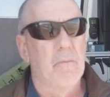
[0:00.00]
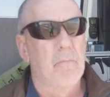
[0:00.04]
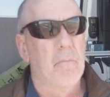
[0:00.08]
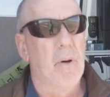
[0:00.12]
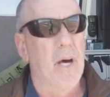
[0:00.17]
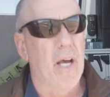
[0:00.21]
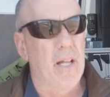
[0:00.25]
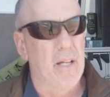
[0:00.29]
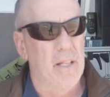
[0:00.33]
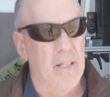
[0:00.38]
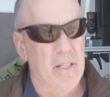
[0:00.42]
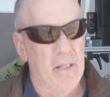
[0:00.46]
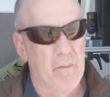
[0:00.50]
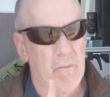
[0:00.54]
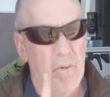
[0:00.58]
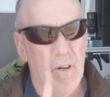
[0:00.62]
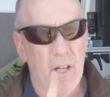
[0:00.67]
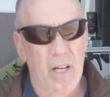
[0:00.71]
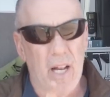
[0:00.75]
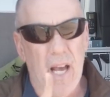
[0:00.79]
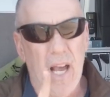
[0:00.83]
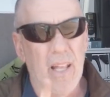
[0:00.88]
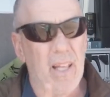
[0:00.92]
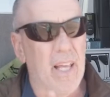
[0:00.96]
But the
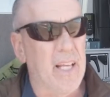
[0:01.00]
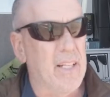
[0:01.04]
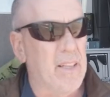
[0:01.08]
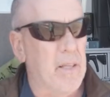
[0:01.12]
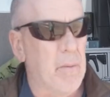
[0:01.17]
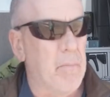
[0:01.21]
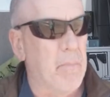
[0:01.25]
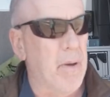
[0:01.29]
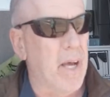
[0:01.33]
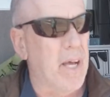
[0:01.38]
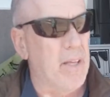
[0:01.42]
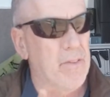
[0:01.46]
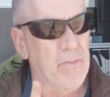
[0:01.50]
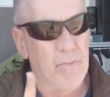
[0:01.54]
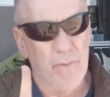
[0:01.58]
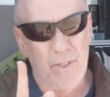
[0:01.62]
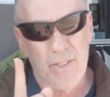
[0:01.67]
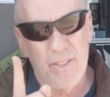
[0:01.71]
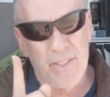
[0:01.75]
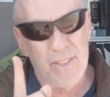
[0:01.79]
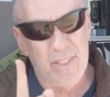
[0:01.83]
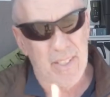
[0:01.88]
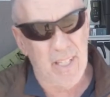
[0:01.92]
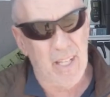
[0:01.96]
one I like the best,
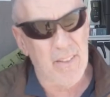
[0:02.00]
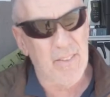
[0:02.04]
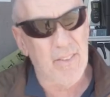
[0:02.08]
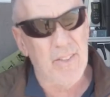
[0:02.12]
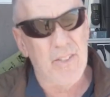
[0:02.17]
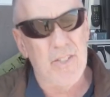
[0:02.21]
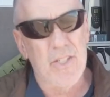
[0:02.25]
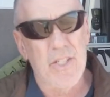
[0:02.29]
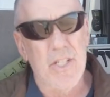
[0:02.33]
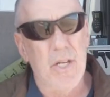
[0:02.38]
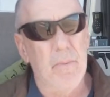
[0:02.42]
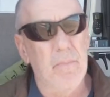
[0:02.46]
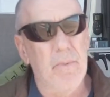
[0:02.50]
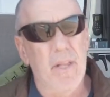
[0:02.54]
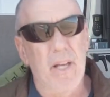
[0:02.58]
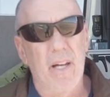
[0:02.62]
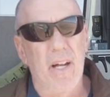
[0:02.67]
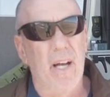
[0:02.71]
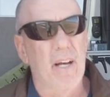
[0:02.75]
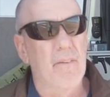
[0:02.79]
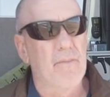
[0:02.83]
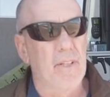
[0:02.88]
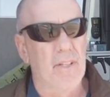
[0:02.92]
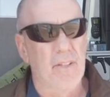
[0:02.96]
which doesn't ship that
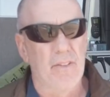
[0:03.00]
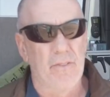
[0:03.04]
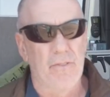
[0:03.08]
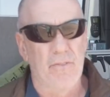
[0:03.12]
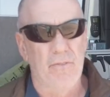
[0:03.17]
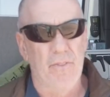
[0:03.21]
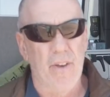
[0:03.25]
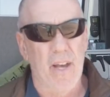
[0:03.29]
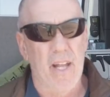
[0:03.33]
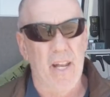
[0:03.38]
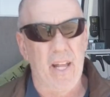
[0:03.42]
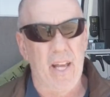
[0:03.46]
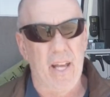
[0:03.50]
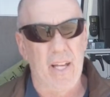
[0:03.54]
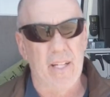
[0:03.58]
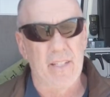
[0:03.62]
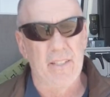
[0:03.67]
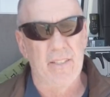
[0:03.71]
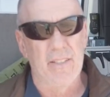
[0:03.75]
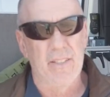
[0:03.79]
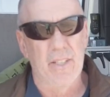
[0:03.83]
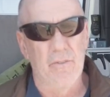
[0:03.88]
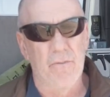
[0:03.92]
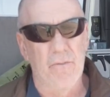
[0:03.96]
often, is
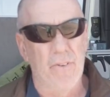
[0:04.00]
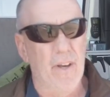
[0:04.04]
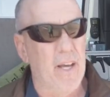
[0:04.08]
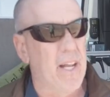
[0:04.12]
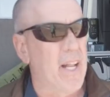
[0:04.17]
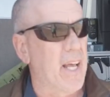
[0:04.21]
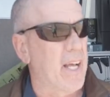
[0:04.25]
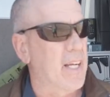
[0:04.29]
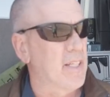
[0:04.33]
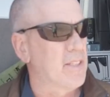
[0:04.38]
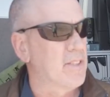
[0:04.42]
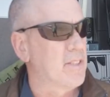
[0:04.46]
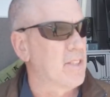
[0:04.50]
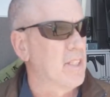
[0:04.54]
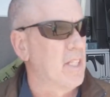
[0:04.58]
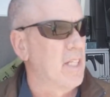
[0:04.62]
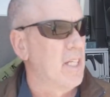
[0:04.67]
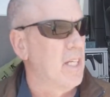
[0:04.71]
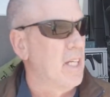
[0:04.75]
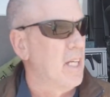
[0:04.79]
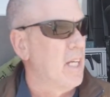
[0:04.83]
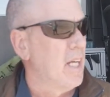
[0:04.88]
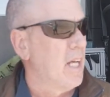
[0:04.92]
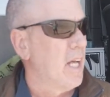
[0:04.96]
FedEx. So FedEx,
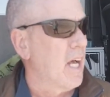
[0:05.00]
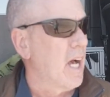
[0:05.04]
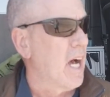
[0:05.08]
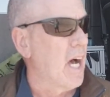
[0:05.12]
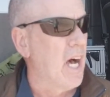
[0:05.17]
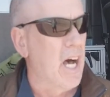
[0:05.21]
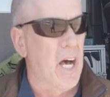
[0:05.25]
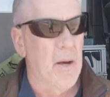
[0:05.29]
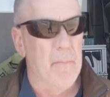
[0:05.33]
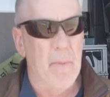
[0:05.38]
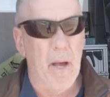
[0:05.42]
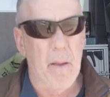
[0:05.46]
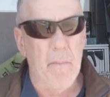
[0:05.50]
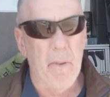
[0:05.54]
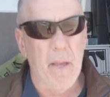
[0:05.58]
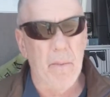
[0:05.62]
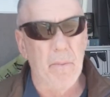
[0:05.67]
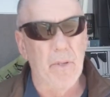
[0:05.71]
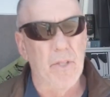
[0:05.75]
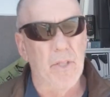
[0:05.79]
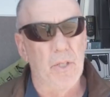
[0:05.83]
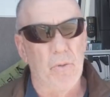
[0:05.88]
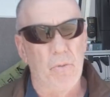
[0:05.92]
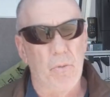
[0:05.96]
I'm
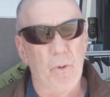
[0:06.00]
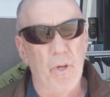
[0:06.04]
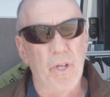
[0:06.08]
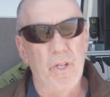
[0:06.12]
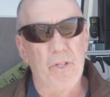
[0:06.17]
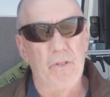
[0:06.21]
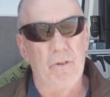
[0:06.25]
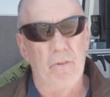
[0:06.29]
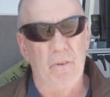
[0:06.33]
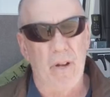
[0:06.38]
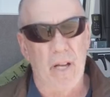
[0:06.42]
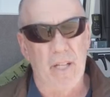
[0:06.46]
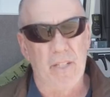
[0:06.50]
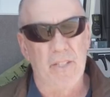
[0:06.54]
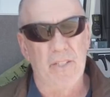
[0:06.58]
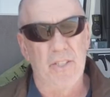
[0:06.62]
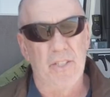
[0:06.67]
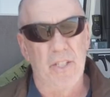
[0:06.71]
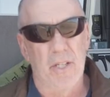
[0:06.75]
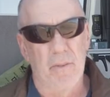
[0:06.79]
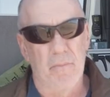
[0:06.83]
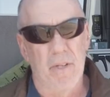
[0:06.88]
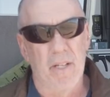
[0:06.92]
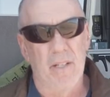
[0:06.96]
able to redirect
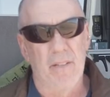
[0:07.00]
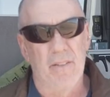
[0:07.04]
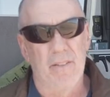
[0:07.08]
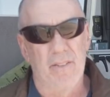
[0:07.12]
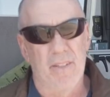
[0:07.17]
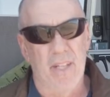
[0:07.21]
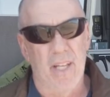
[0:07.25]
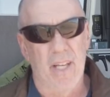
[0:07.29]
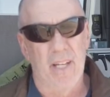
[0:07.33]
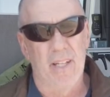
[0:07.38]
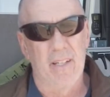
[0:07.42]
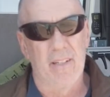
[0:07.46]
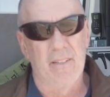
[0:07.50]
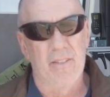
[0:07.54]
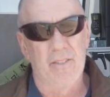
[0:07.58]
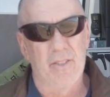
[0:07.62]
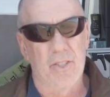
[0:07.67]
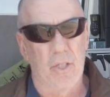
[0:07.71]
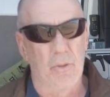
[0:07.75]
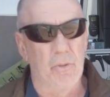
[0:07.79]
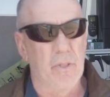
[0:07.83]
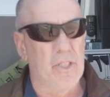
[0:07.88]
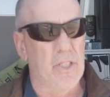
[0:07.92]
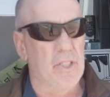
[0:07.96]
shipments then.
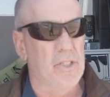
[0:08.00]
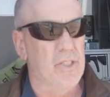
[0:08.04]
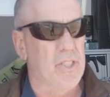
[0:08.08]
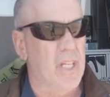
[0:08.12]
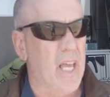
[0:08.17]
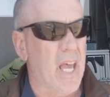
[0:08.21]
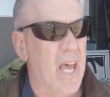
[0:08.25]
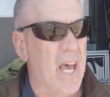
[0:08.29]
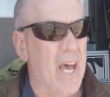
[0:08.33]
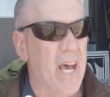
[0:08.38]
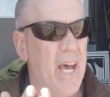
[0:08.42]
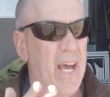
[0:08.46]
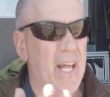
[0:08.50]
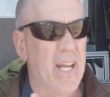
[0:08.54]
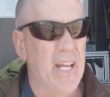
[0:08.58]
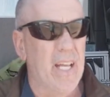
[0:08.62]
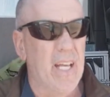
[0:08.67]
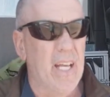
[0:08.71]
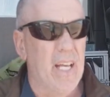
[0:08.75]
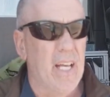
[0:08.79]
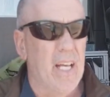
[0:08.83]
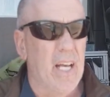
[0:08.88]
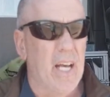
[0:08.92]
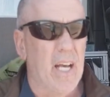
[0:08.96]
So we just had
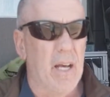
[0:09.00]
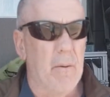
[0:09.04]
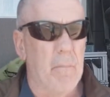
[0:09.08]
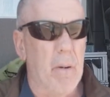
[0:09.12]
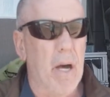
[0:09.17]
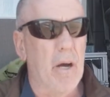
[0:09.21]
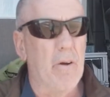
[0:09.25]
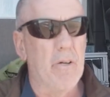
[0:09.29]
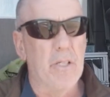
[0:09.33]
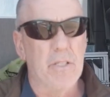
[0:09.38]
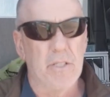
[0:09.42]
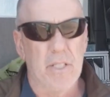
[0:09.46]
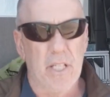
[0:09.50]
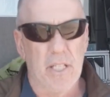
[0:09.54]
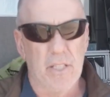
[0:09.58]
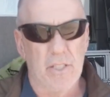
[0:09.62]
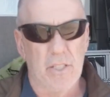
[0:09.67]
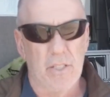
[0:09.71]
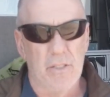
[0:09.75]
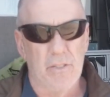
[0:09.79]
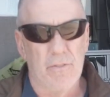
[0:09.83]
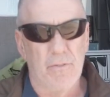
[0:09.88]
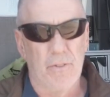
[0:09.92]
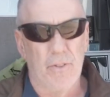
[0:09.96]
power
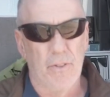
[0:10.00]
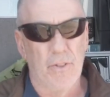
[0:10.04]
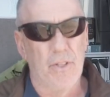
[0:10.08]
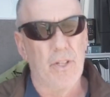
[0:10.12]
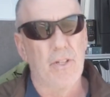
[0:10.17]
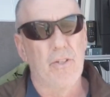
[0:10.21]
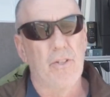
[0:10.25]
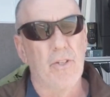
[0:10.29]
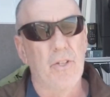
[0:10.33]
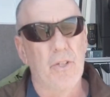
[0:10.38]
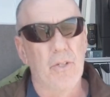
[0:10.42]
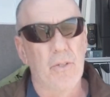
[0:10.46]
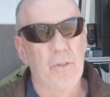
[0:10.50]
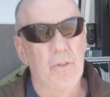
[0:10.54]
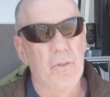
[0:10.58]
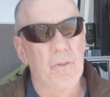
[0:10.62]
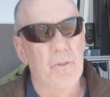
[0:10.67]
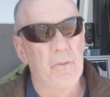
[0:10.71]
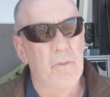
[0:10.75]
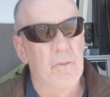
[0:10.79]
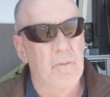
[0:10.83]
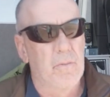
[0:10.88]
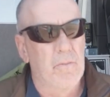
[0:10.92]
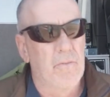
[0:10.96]
stations for the
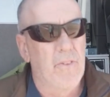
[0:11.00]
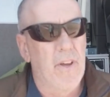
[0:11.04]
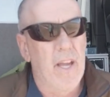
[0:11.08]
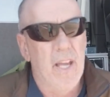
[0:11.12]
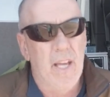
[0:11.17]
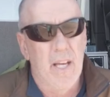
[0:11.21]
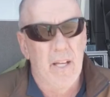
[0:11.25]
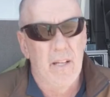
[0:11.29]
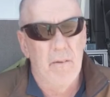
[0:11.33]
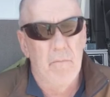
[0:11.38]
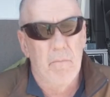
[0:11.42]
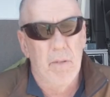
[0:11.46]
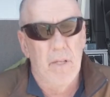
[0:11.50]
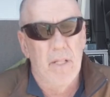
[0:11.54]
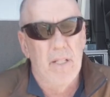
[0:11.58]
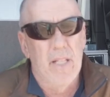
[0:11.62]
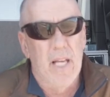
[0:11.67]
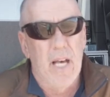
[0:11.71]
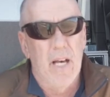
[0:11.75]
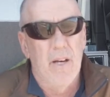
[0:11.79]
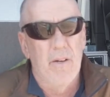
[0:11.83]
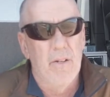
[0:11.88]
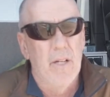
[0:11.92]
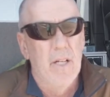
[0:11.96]
new van built
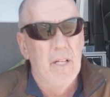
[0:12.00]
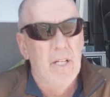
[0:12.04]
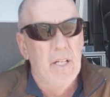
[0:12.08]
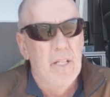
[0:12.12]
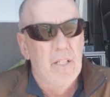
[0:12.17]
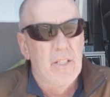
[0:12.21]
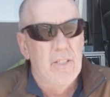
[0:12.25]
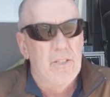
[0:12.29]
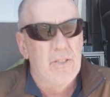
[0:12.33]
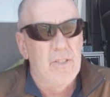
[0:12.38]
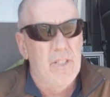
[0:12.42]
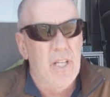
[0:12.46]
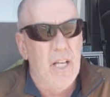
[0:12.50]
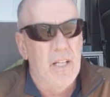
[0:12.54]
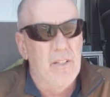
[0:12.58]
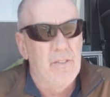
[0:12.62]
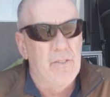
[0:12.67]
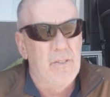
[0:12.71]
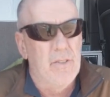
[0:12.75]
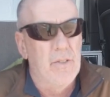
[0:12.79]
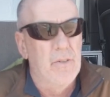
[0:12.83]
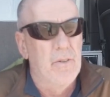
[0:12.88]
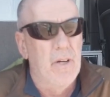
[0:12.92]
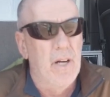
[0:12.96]
out,
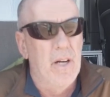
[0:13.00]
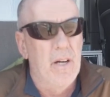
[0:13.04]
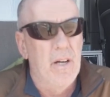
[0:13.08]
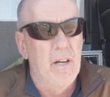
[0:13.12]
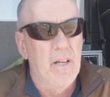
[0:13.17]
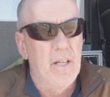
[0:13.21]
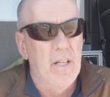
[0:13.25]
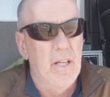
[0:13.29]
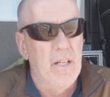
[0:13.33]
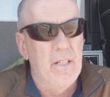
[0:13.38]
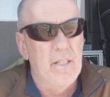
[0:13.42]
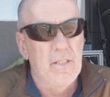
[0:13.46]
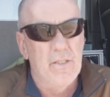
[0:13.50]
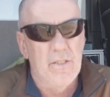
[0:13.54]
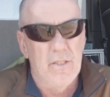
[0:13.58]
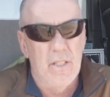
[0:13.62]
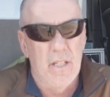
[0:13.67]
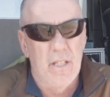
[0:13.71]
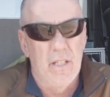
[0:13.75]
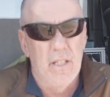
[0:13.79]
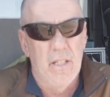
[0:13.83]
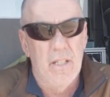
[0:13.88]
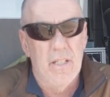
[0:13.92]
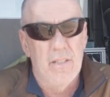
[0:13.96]
sent to our youngest
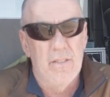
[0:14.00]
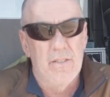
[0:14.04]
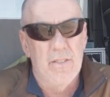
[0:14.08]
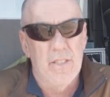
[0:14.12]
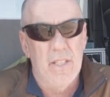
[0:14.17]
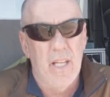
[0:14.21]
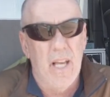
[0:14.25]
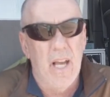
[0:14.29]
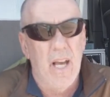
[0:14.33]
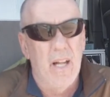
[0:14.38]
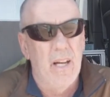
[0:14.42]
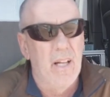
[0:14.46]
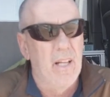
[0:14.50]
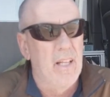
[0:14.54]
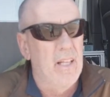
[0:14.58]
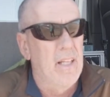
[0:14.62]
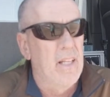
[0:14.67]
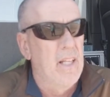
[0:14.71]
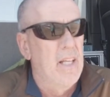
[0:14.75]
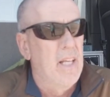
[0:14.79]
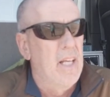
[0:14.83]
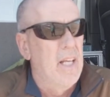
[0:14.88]
son in Seattle.